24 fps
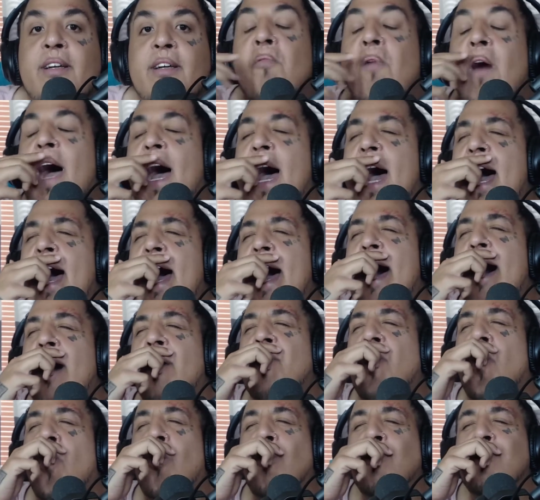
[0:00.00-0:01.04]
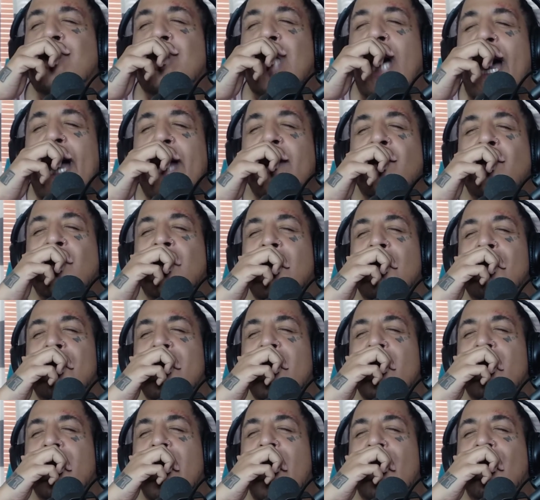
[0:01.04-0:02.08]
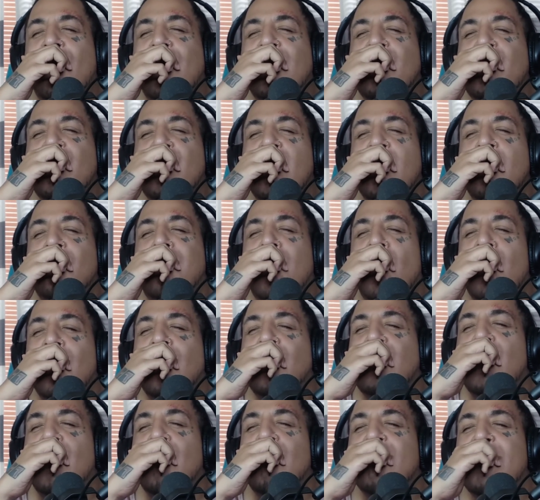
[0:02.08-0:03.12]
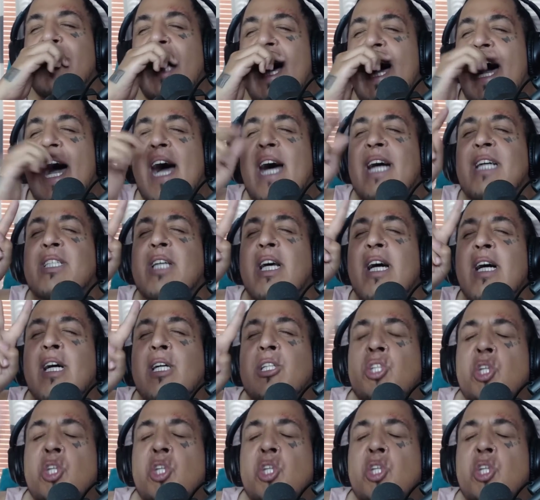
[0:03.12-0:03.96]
Wow, the whole title could be a reference to Boruto's eyes.